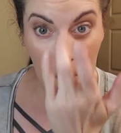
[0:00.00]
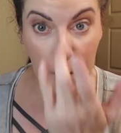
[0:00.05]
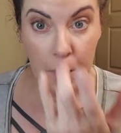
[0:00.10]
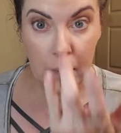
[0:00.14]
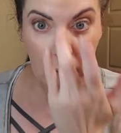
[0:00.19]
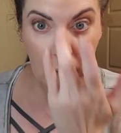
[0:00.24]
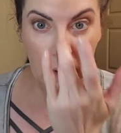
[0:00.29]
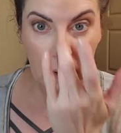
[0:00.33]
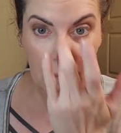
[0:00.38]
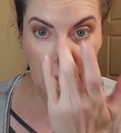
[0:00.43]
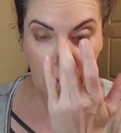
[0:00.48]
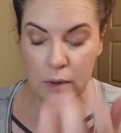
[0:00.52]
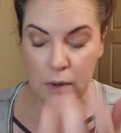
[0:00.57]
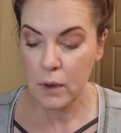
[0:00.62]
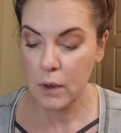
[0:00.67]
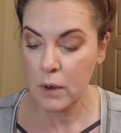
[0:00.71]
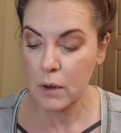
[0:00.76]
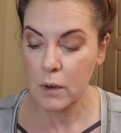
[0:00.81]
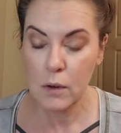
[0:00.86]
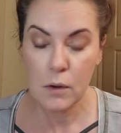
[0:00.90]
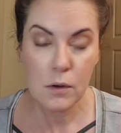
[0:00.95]
Down the
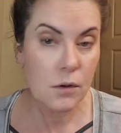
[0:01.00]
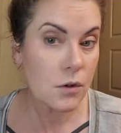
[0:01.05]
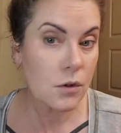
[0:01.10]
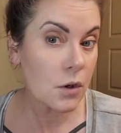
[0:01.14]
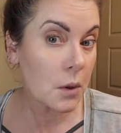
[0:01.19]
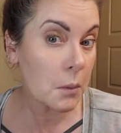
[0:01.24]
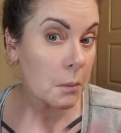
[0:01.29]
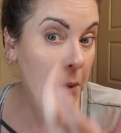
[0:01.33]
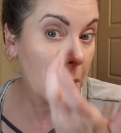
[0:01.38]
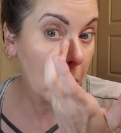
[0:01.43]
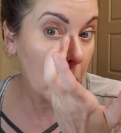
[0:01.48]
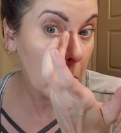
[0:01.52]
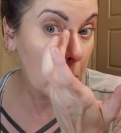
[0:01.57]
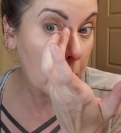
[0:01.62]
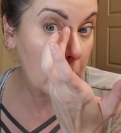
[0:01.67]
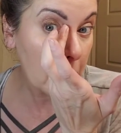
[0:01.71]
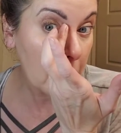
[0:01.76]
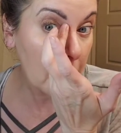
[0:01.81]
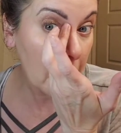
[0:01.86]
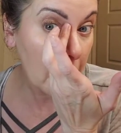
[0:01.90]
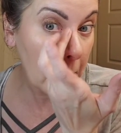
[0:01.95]
nose, you can put a little
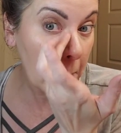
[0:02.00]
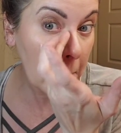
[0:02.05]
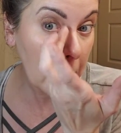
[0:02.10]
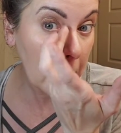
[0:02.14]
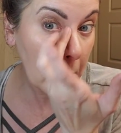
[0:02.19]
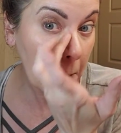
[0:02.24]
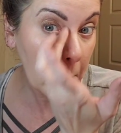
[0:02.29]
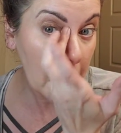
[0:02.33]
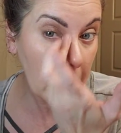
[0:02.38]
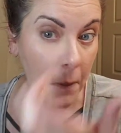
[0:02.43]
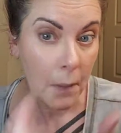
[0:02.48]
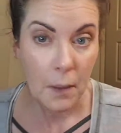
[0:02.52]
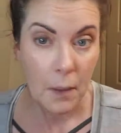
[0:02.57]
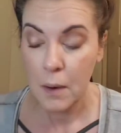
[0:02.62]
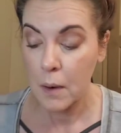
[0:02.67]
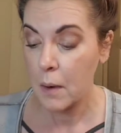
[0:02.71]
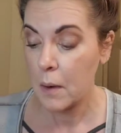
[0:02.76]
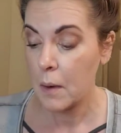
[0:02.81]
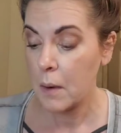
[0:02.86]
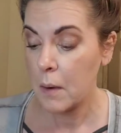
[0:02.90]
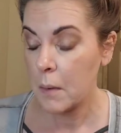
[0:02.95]
bit right here.
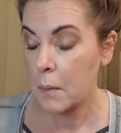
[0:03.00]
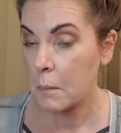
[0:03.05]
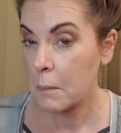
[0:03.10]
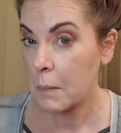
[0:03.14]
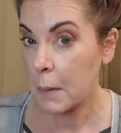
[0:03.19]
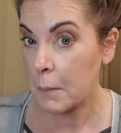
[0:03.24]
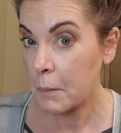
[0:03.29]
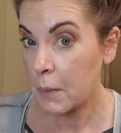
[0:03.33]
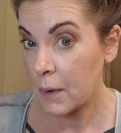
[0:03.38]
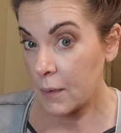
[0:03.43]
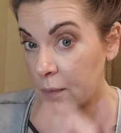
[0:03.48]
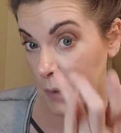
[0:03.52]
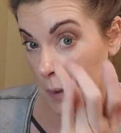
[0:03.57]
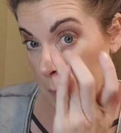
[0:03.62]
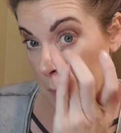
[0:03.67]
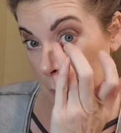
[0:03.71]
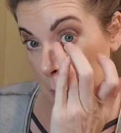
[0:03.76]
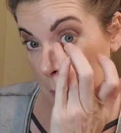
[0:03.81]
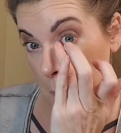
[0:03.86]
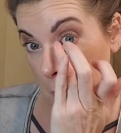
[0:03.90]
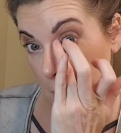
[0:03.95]
Remember I said
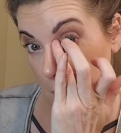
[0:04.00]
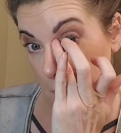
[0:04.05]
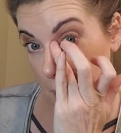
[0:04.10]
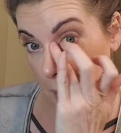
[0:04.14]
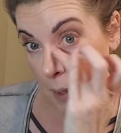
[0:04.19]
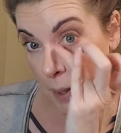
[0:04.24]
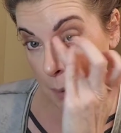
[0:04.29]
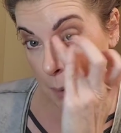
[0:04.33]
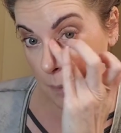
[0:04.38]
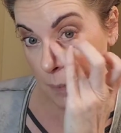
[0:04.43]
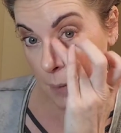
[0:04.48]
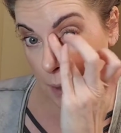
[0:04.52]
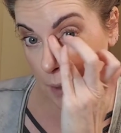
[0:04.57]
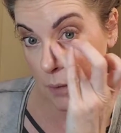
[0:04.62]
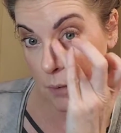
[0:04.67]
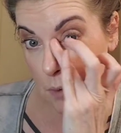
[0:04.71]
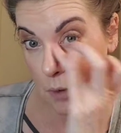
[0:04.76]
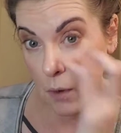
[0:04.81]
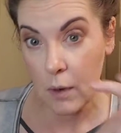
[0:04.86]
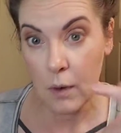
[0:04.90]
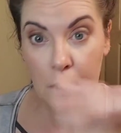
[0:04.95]
about brightening up that
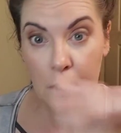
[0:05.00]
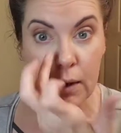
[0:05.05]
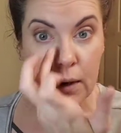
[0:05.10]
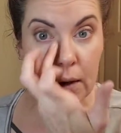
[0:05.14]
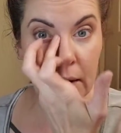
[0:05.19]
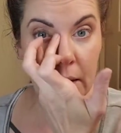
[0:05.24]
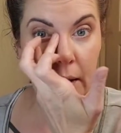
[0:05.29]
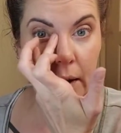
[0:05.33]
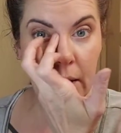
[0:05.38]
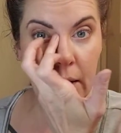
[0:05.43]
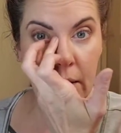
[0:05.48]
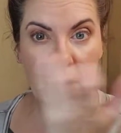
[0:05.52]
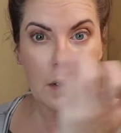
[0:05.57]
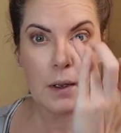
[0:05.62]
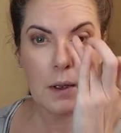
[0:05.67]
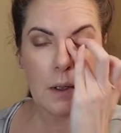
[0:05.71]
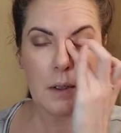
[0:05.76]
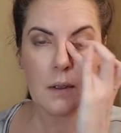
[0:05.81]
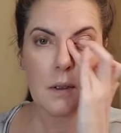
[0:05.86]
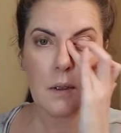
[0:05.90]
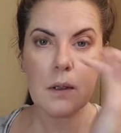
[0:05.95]
dark
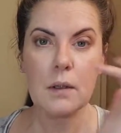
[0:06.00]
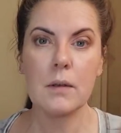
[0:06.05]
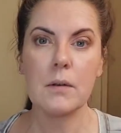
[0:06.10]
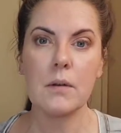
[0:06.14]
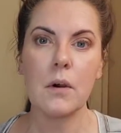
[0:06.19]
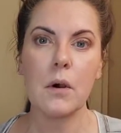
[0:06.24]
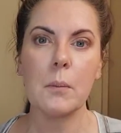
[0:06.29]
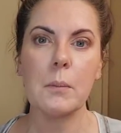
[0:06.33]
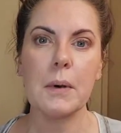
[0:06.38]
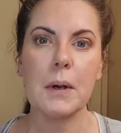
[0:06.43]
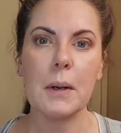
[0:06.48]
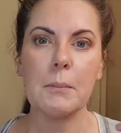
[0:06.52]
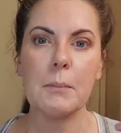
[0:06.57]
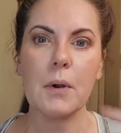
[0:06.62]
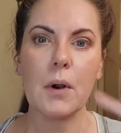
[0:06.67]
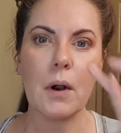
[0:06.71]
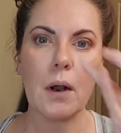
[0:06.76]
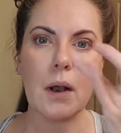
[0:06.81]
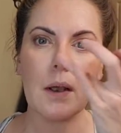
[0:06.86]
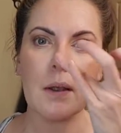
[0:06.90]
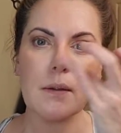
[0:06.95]
area to open up
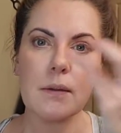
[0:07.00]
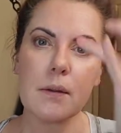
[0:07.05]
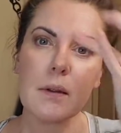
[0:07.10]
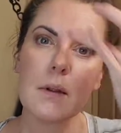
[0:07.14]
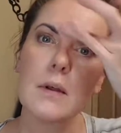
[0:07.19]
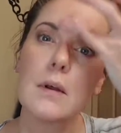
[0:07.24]
your eyes?